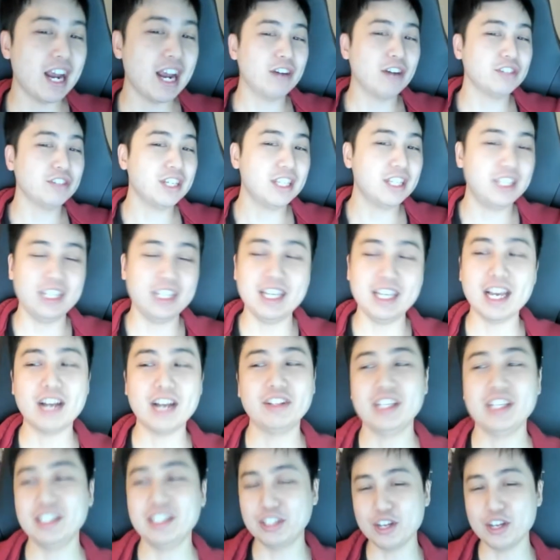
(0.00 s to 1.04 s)
I'll just see
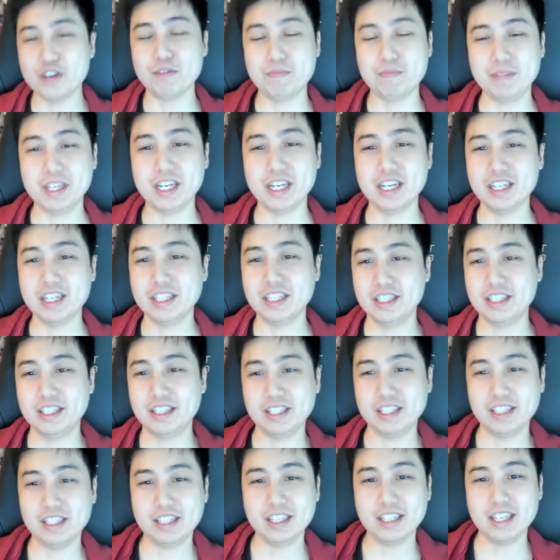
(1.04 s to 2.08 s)
how things go,
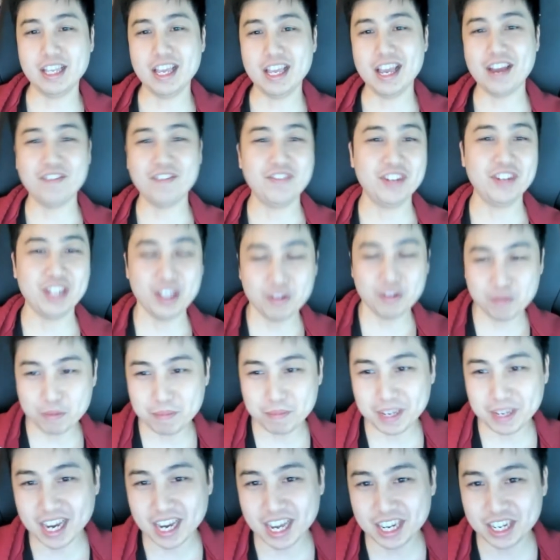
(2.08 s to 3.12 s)
because everything will
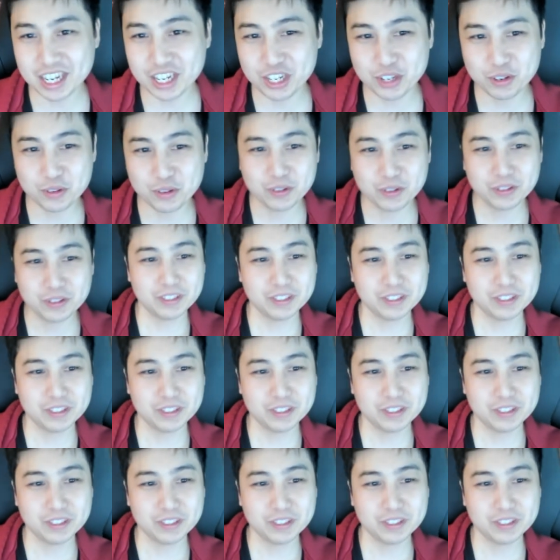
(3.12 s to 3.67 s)
be kind of new.